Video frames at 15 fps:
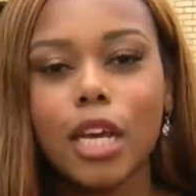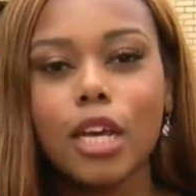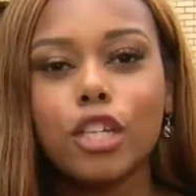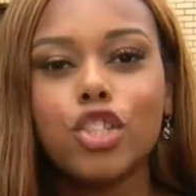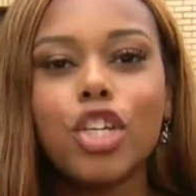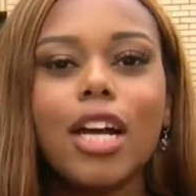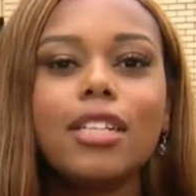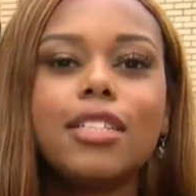
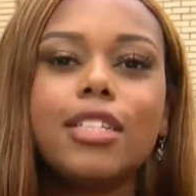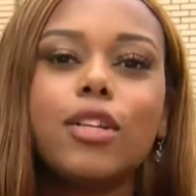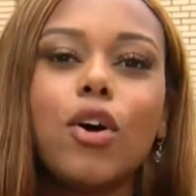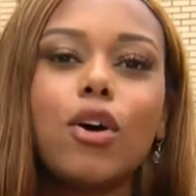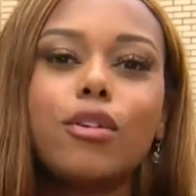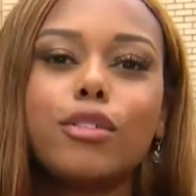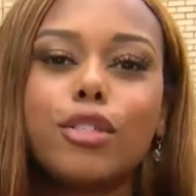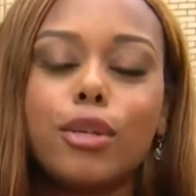Johnson
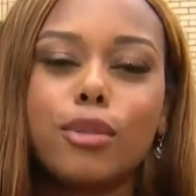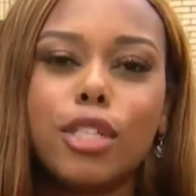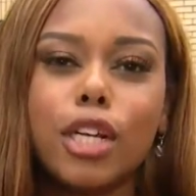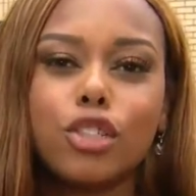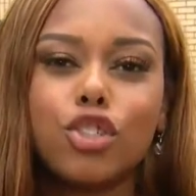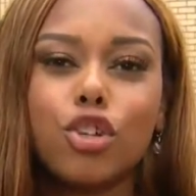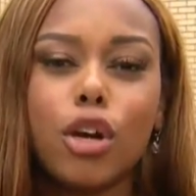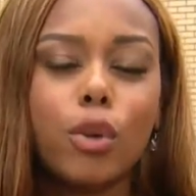also
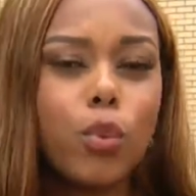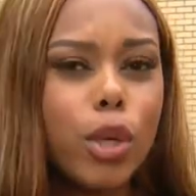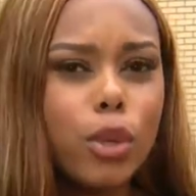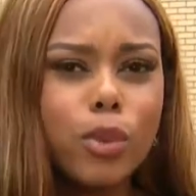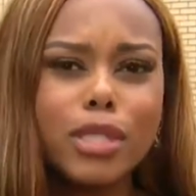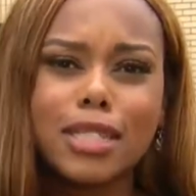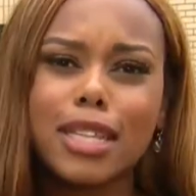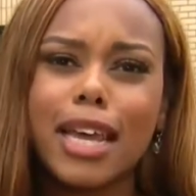touched on what it
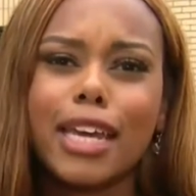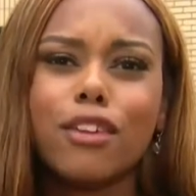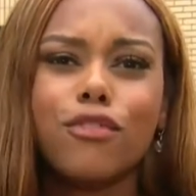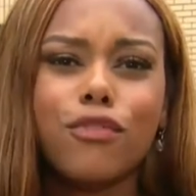was like